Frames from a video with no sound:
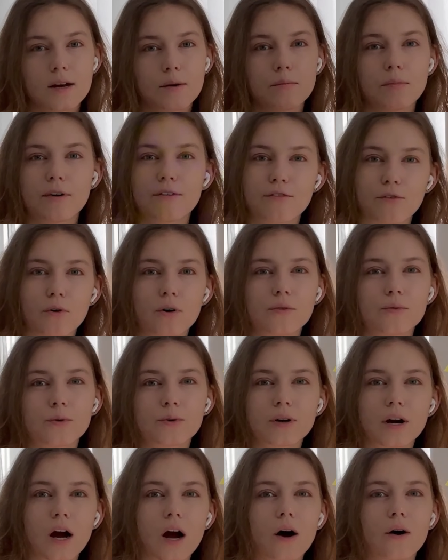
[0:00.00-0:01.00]
before
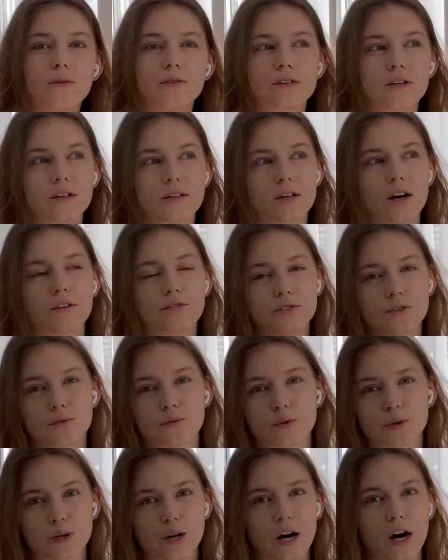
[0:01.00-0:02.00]
workout and after
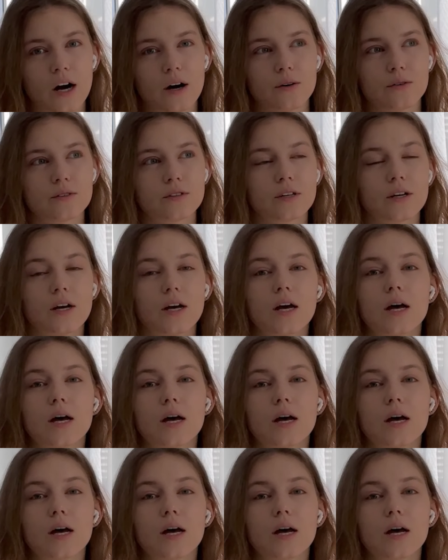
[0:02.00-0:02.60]
workout.